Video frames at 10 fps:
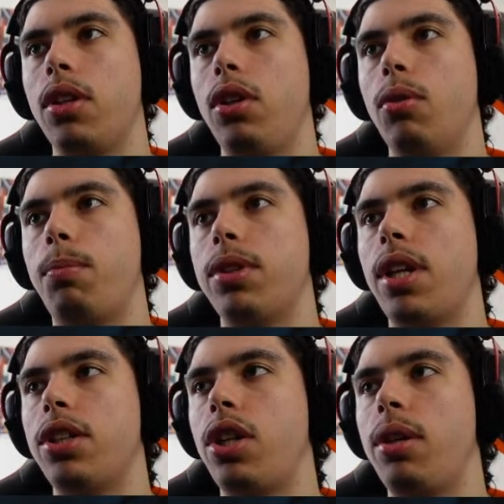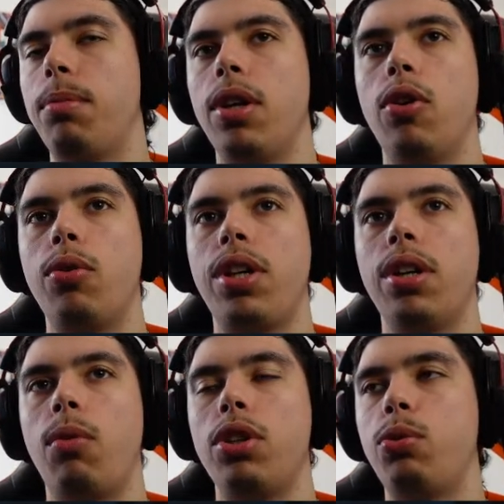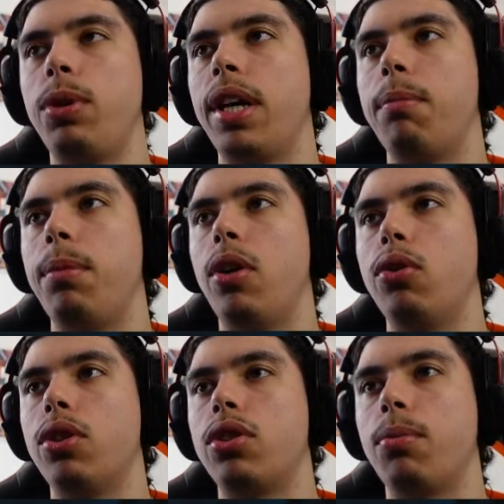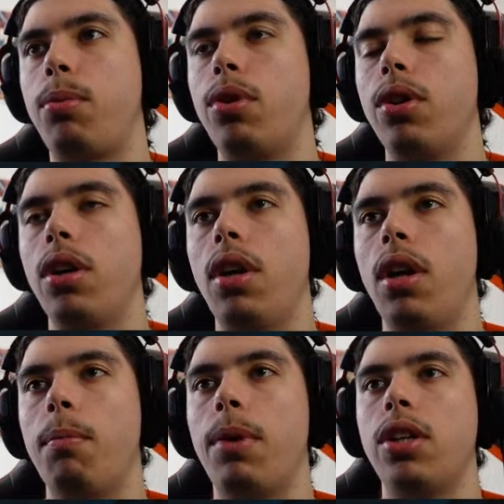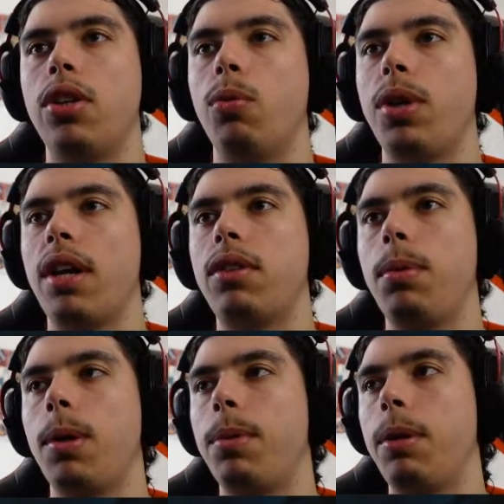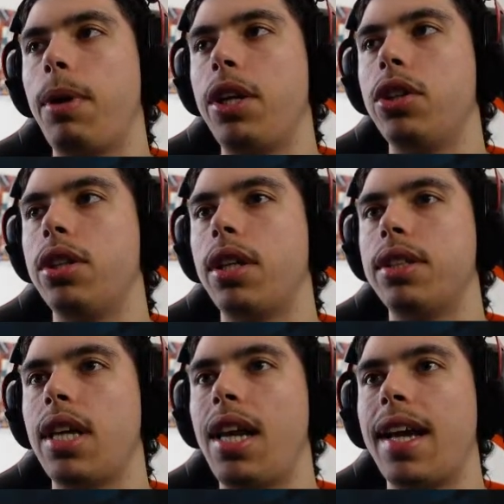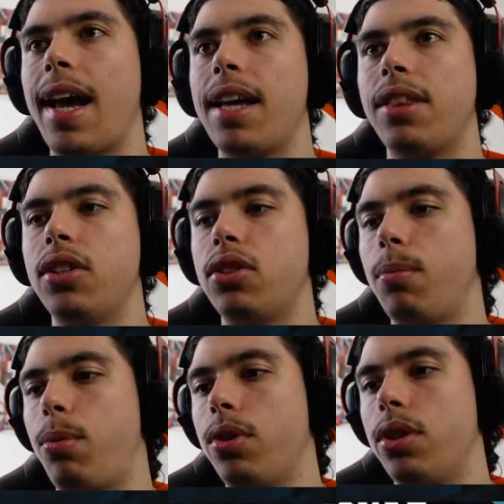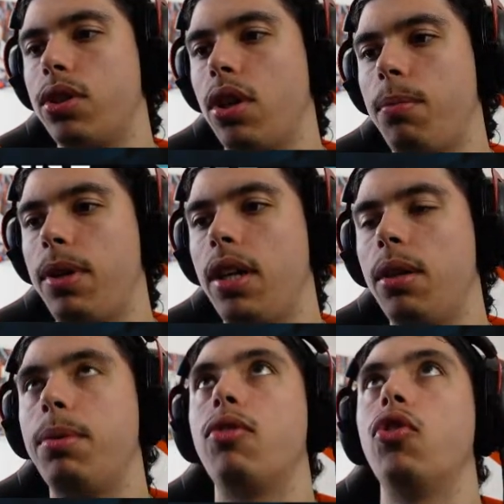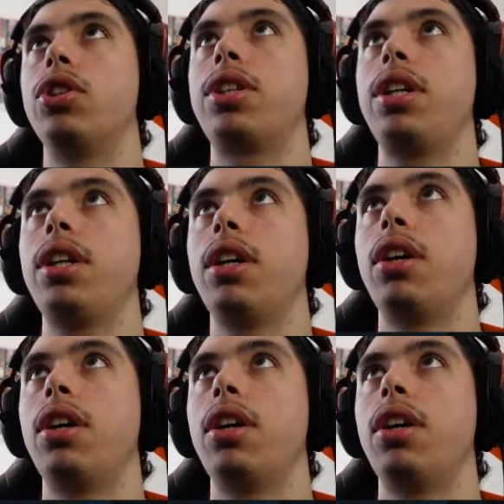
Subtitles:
You know, potentially below here once we get below the support. But no, we have to be a bit patient, and selling at the support is gonna be a little bit risky.